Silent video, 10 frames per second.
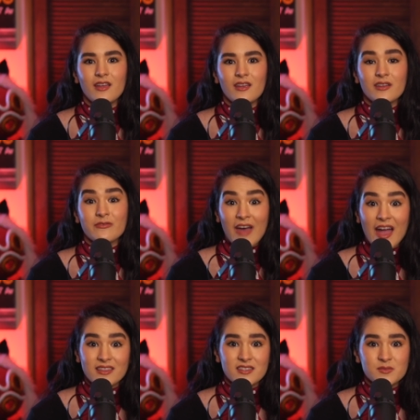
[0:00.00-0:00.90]
In
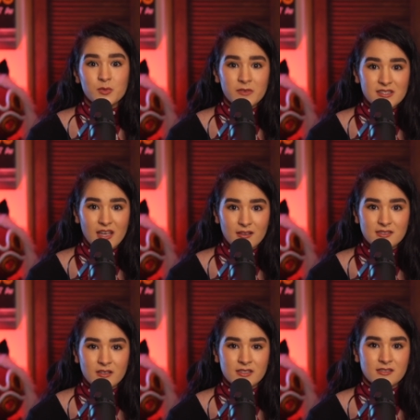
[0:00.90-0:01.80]
fact, this movie tells
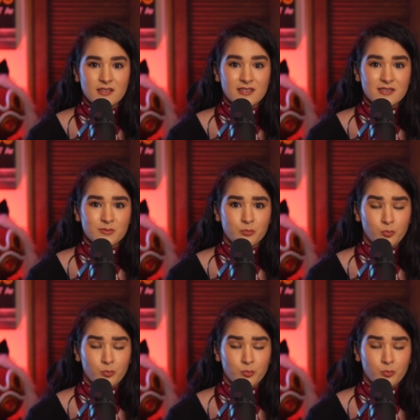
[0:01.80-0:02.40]
us it's